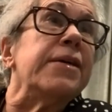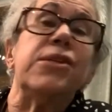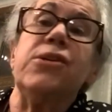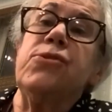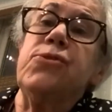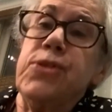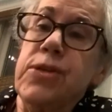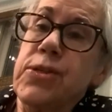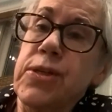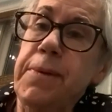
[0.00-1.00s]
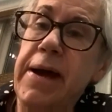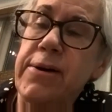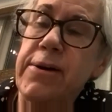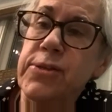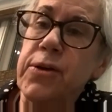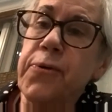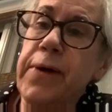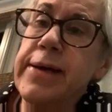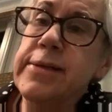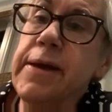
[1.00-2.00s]
senior citizen housing,
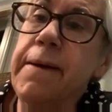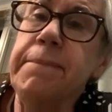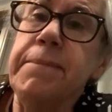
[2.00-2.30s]
correct?